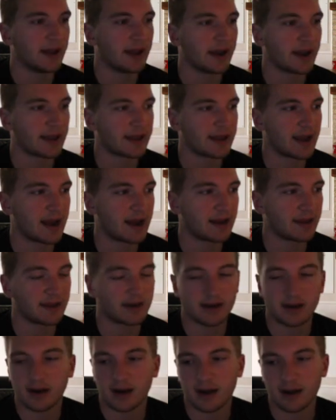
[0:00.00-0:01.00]
and I got
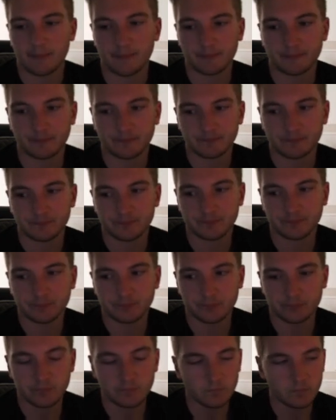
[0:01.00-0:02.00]
it. Um,
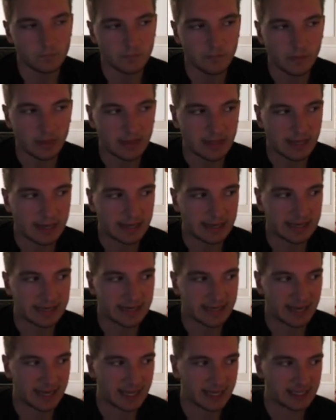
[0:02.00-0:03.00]

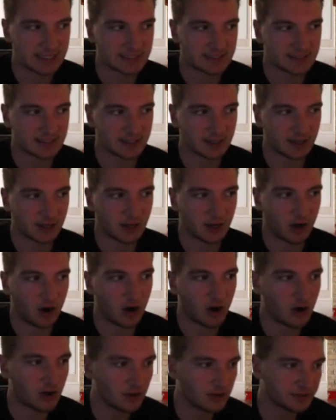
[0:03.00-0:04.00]
it has
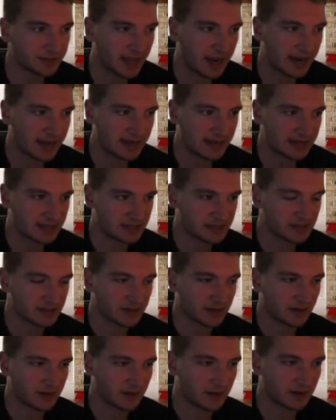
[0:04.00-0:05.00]
all 90s
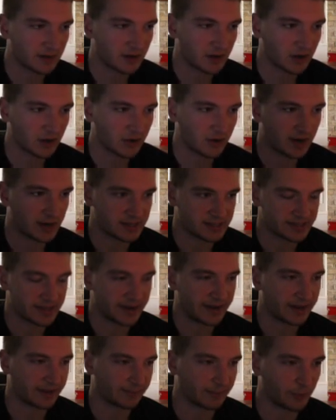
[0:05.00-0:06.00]
across the
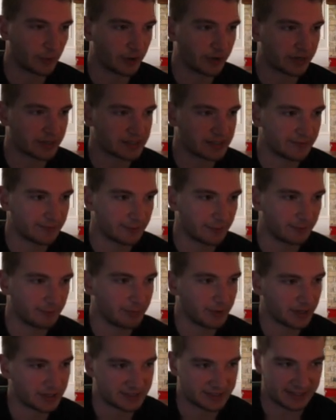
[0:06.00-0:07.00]
hitting board except for
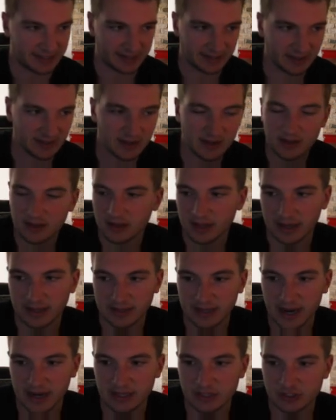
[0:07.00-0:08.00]
bunting.
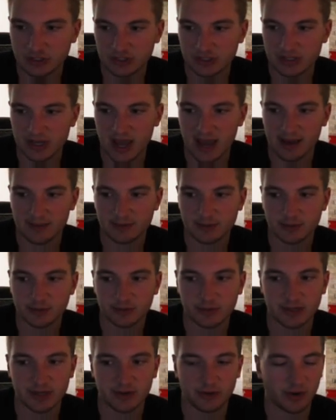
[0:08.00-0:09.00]
Like that is just
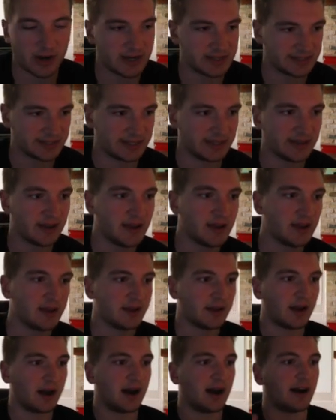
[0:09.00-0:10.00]
absolutely crazy.
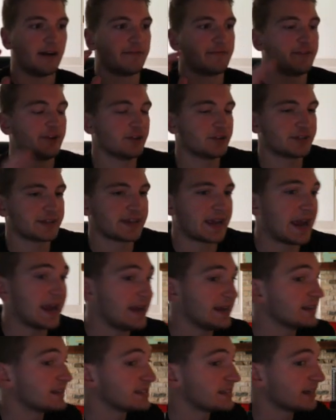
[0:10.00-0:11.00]
Uh, fielding
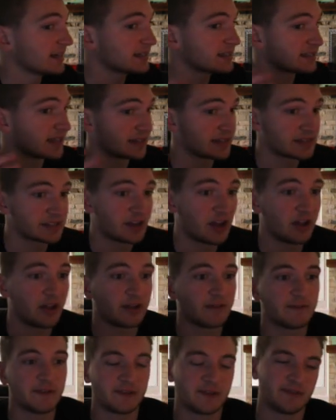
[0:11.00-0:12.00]
86, that's
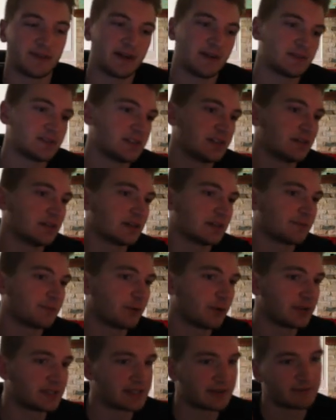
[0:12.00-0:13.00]
solid. 55 stealing,
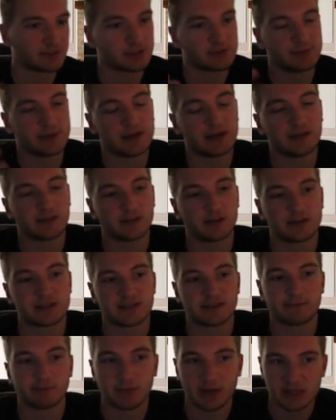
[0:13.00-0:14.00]
47 speed,
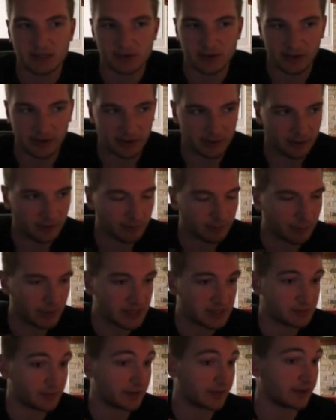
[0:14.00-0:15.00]
37 base running,
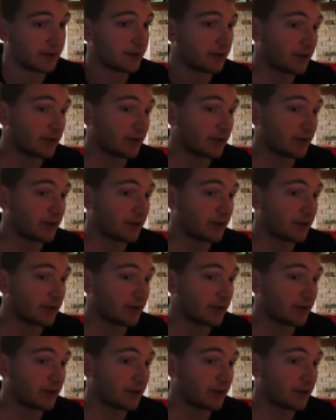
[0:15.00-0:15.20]
base running